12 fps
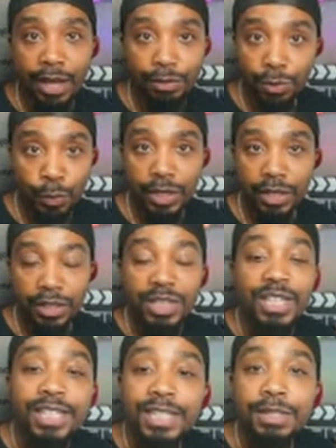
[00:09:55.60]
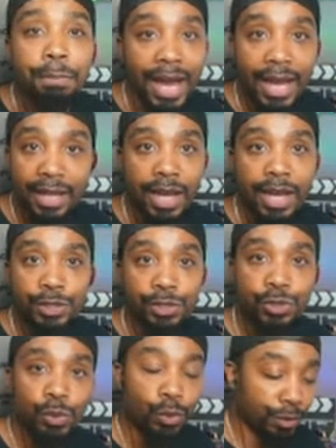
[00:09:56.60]
the week. This is my kind of
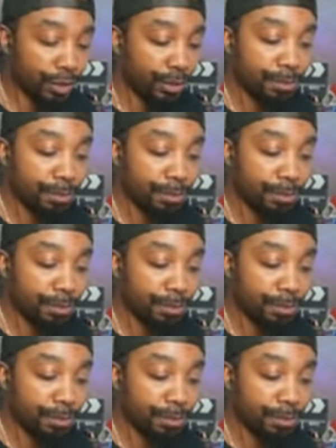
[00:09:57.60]
story.